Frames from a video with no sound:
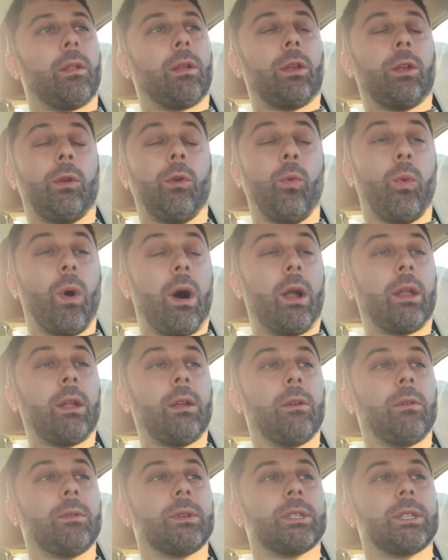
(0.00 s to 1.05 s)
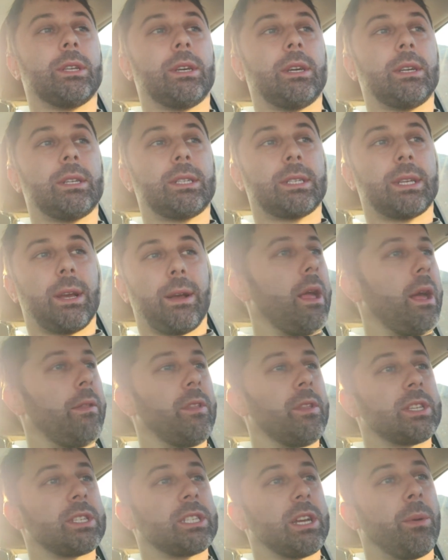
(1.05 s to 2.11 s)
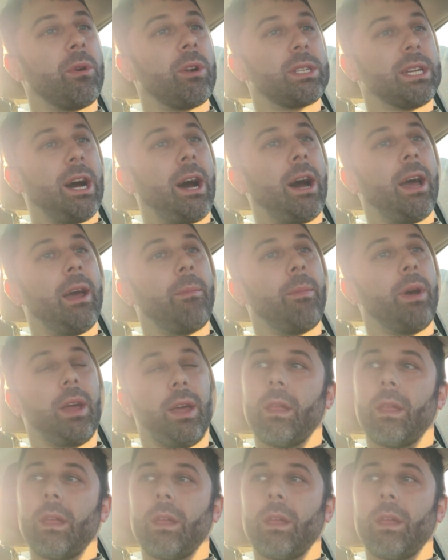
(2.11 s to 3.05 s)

You want to use this in the summertime.